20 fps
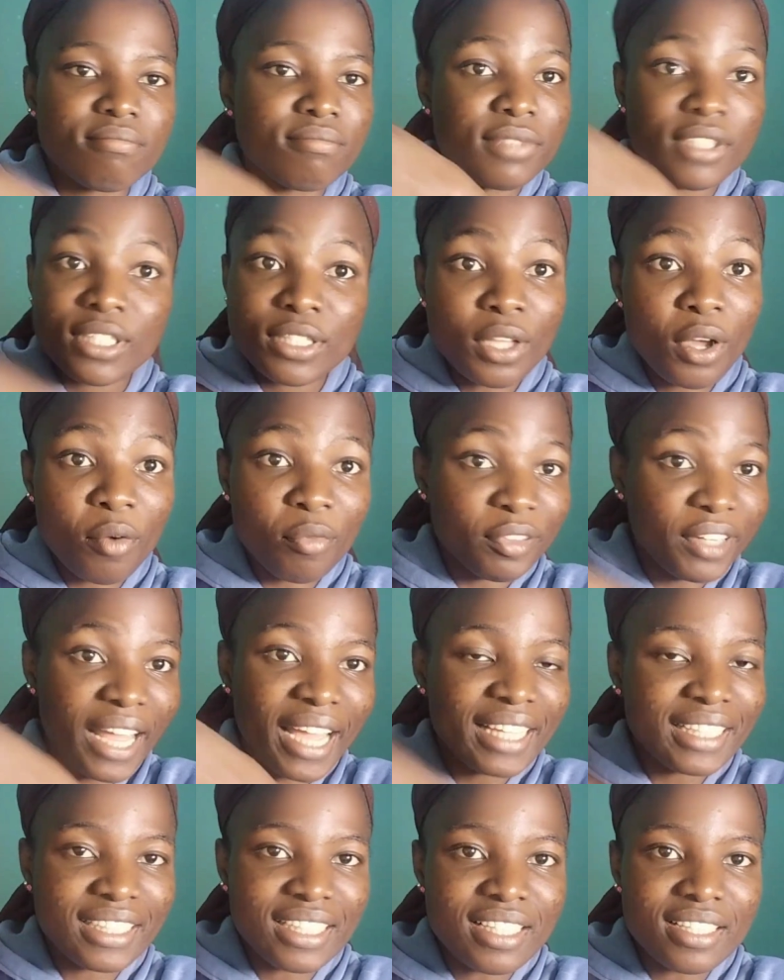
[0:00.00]
stuff
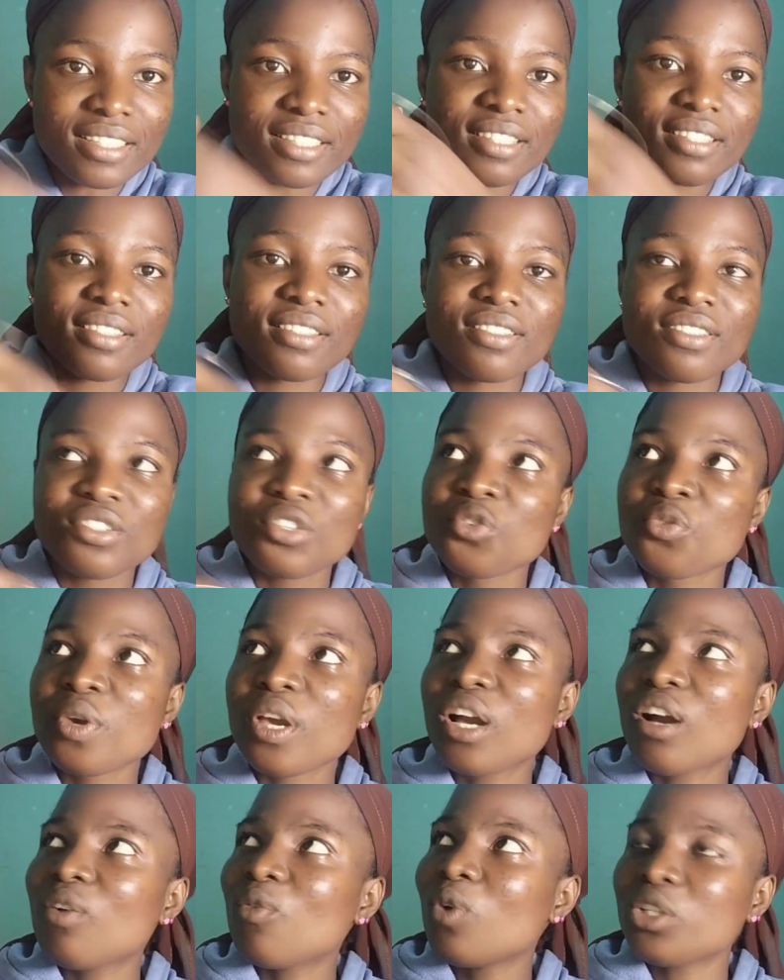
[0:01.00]
like this.
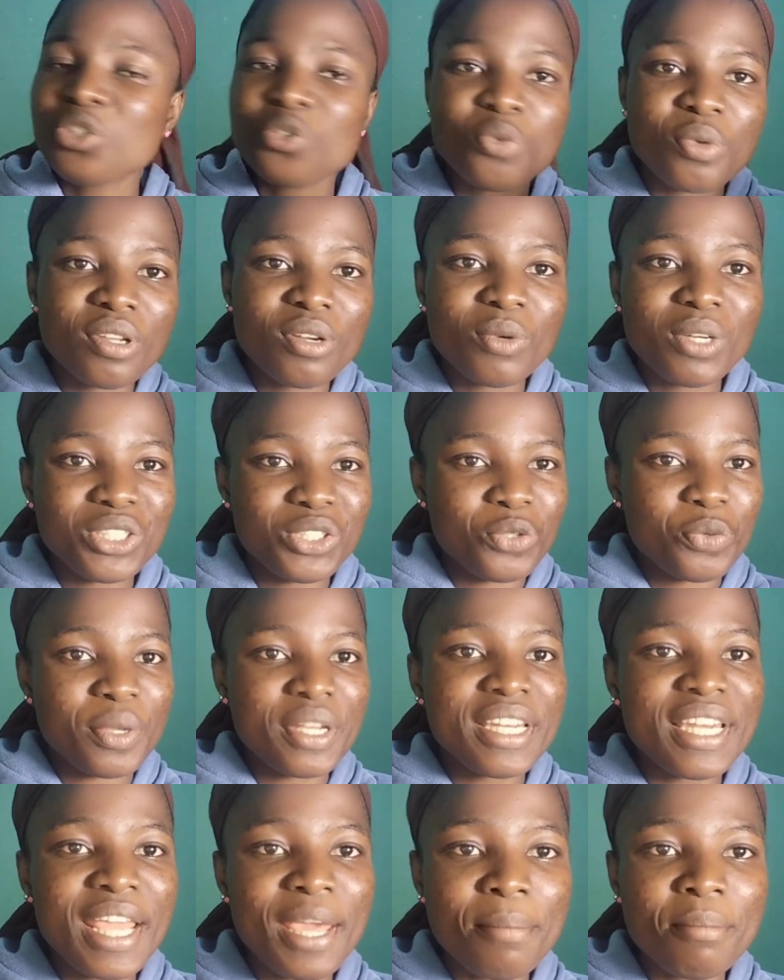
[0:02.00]
What should we
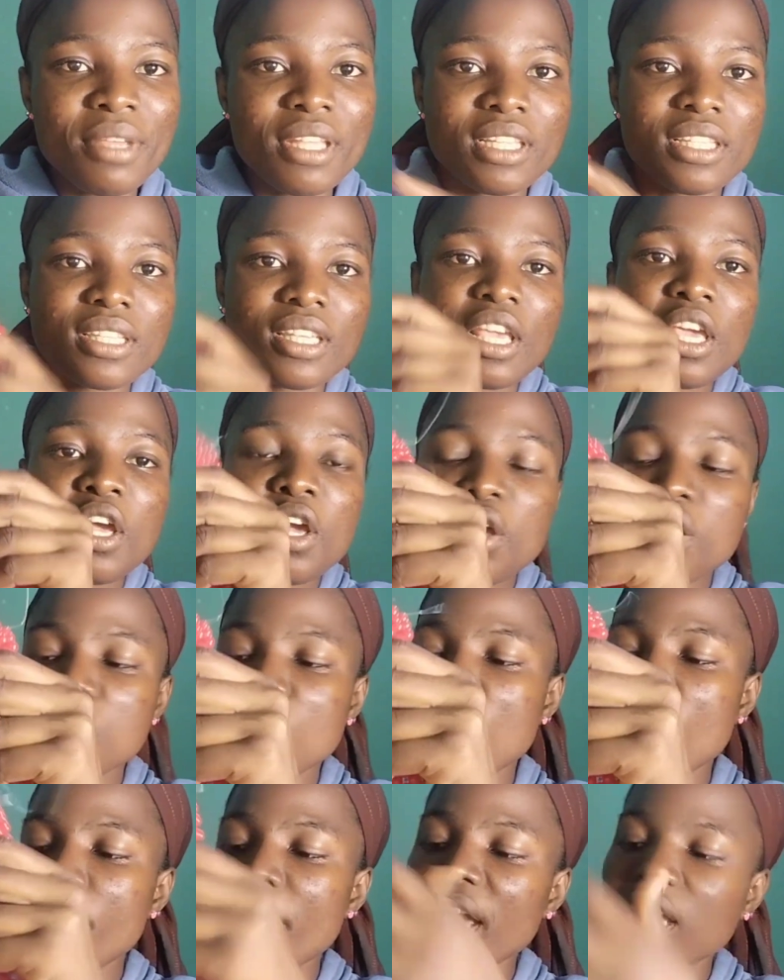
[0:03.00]
name it?
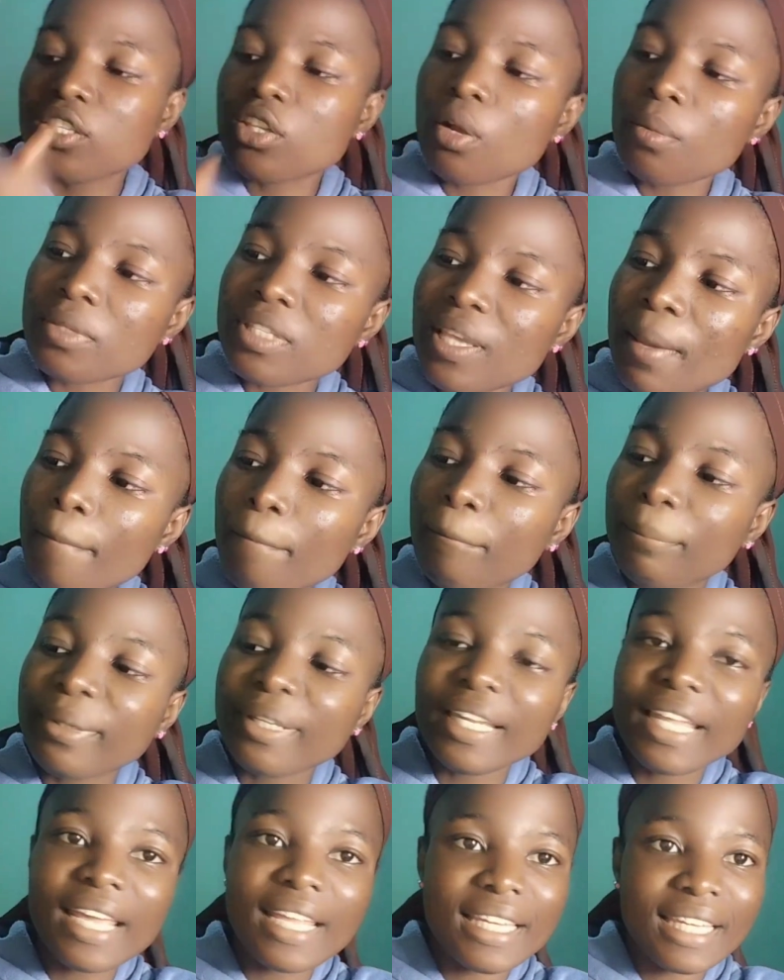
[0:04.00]
You make something
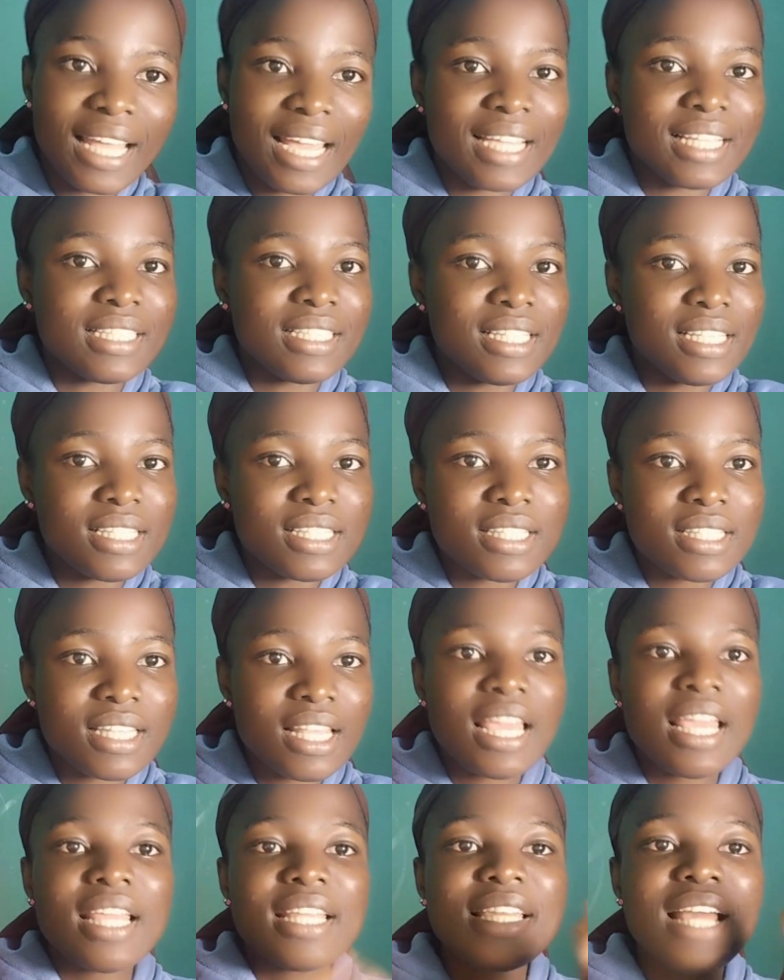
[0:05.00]
plain like this
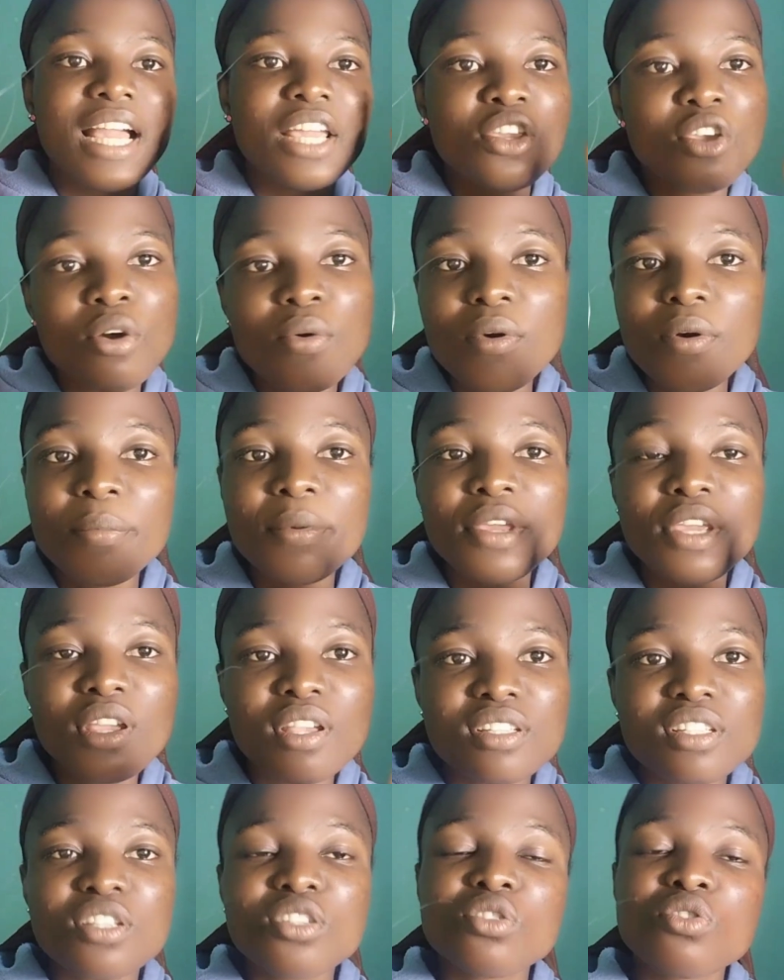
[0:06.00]
that you will be
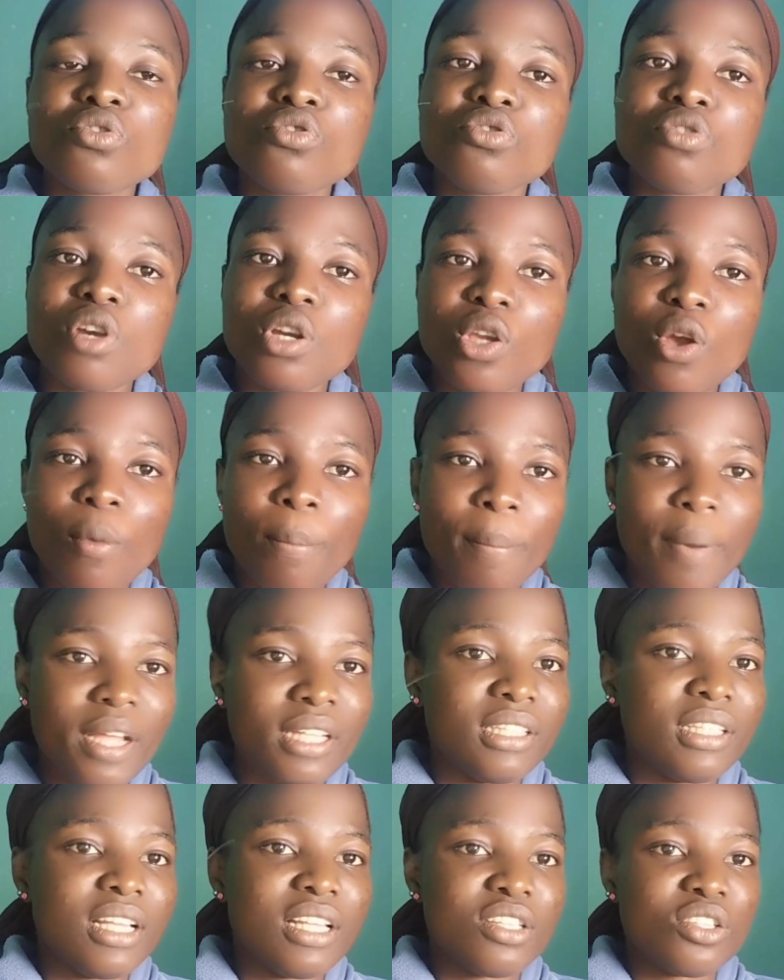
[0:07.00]
using to draw your
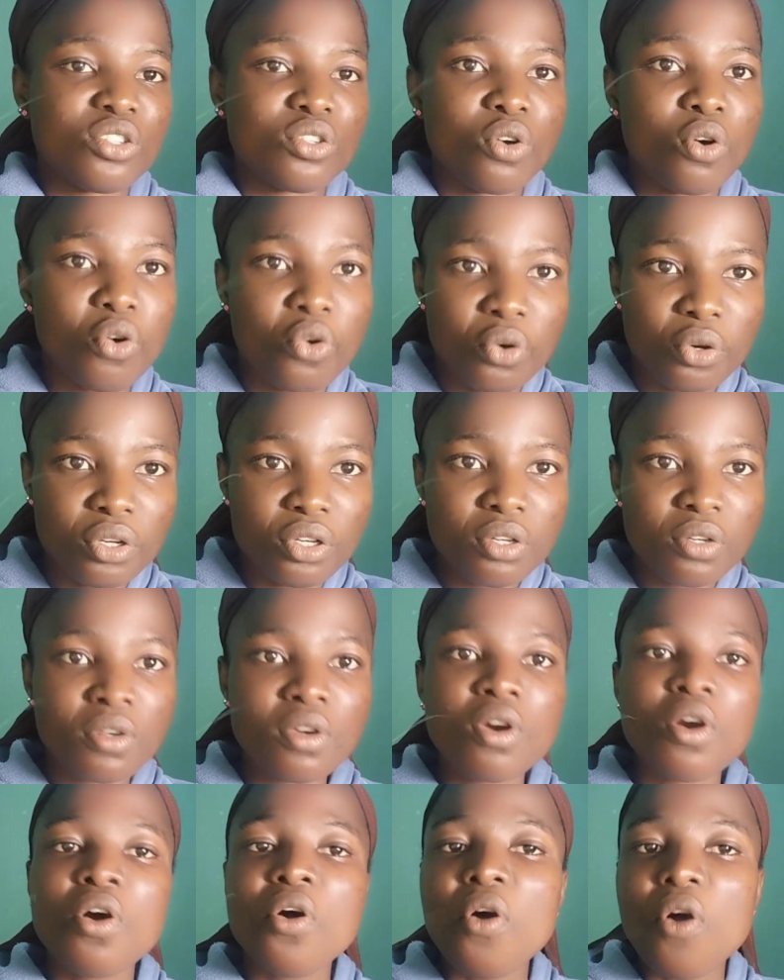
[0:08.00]
patterns on,
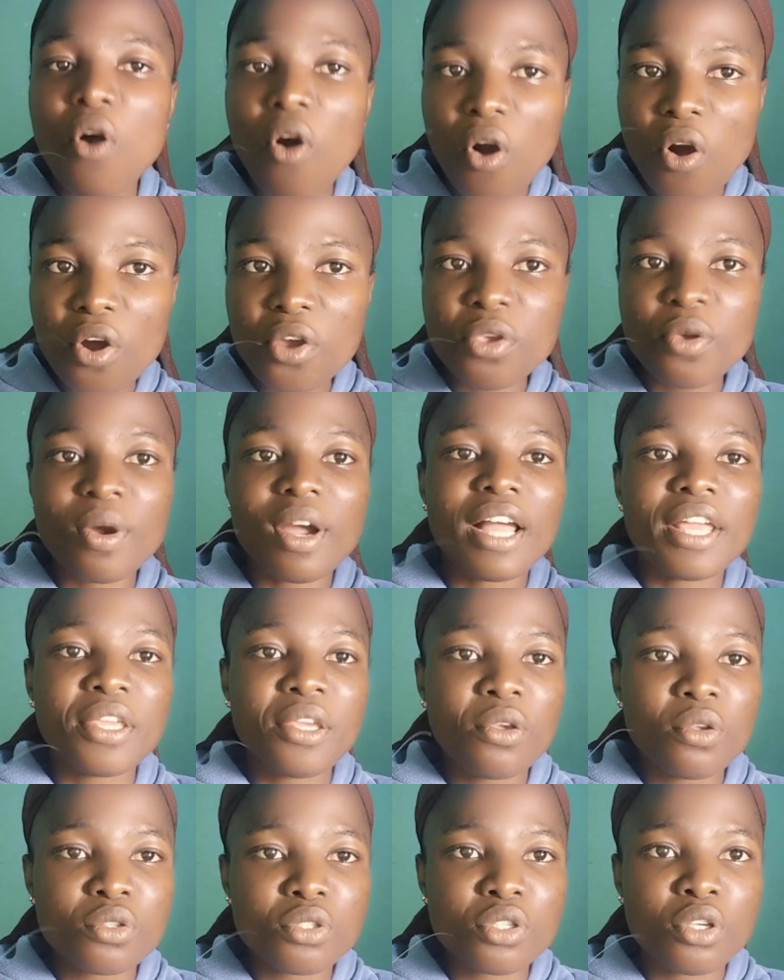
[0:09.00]
or you
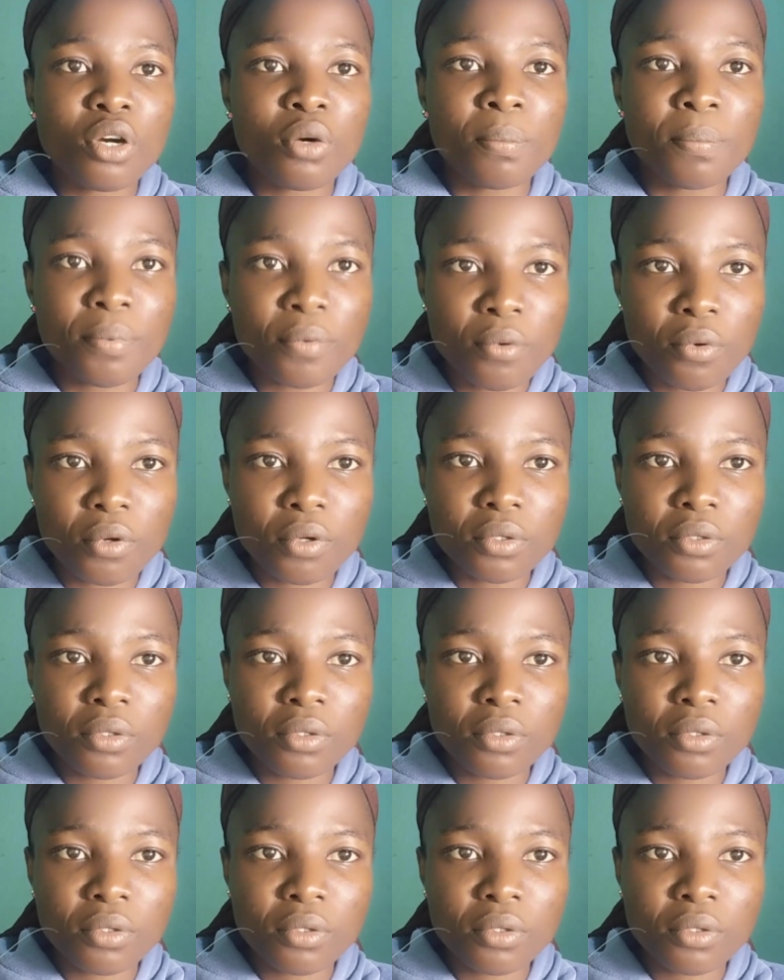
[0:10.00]
can use your book